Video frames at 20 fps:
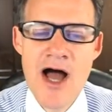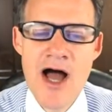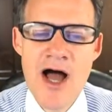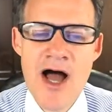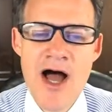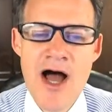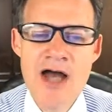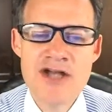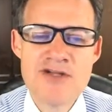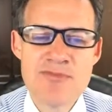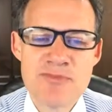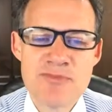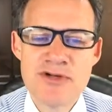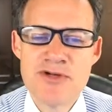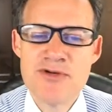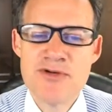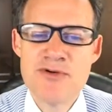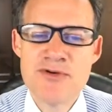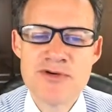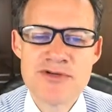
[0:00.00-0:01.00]

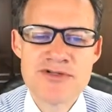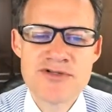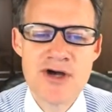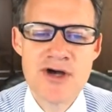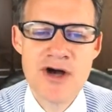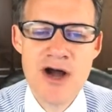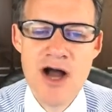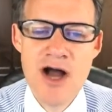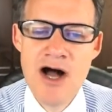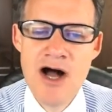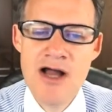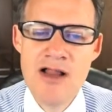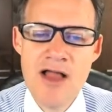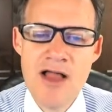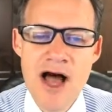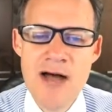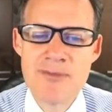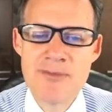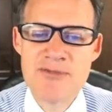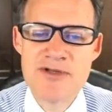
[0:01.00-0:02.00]
Entrepreneurs are all
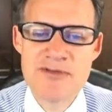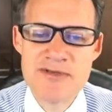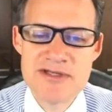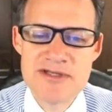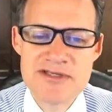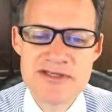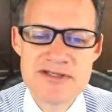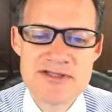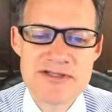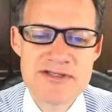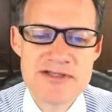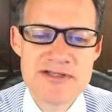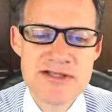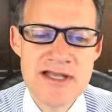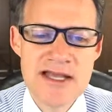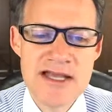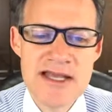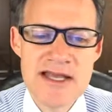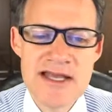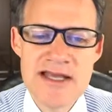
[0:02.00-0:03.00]
optimists,
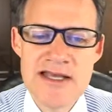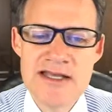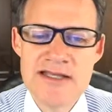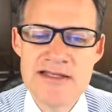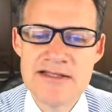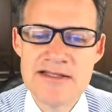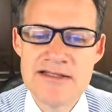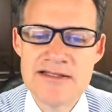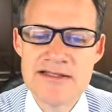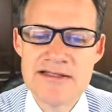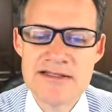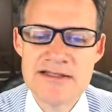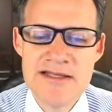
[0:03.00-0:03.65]
and